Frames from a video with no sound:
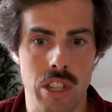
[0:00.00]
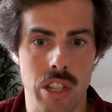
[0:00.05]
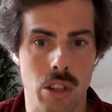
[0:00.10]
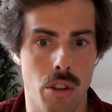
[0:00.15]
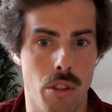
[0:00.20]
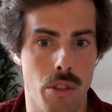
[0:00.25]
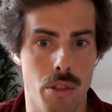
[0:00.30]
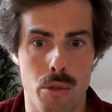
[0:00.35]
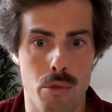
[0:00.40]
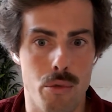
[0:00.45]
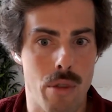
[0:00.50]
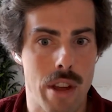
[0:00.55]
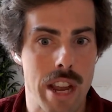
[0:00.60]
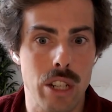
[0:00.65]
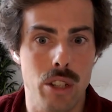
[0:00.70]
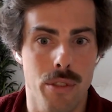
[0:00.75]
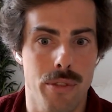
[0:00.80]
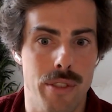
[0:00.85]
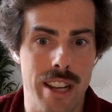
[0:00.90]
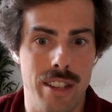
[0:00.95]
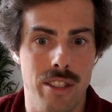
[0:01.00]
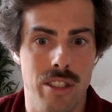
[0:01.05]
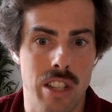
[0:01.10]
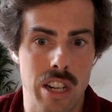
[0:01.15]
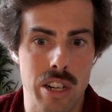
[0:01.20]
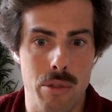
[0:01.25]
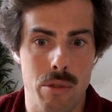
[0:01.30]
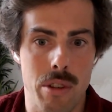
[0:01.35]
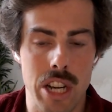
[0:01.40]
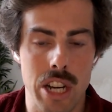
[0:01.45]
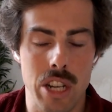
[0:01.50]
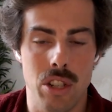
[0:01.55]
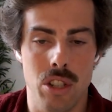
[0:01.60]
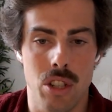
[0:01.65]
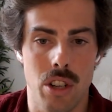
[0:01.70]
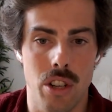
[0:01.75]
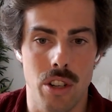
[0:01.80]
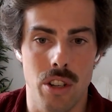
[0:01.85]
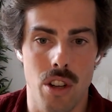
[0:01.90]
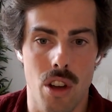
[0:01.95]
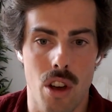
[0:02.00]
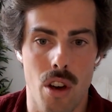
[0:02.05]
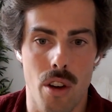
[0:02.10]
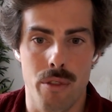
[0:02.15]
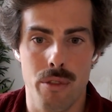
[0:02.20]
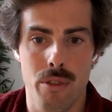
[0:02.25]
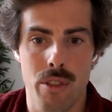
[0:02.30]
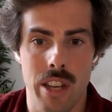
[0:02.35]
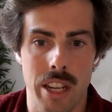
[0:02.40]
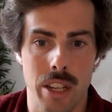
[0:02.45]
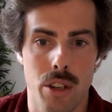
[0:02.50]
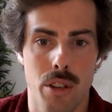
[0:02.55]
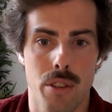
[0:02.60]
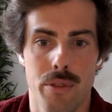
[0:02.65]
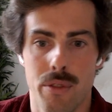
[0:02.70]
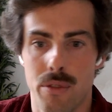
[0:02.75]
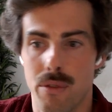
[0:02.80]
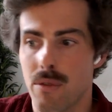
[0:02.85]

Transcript: on the rate of acceleration of kind of